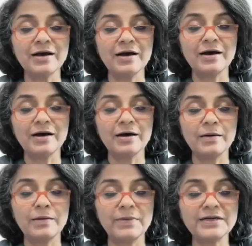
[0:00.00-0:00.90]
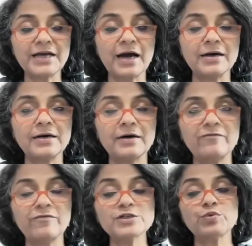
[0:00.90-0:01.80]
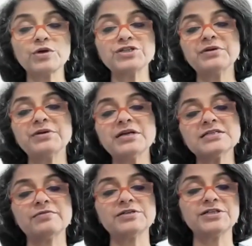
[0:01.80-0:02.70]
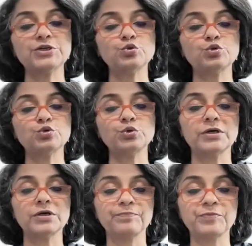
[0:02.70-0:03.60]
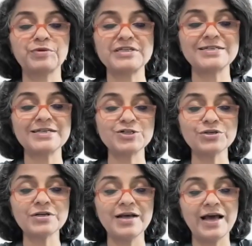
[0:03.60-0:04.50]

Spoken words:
But yeah, first 40 minutes, he will take you through the presentation,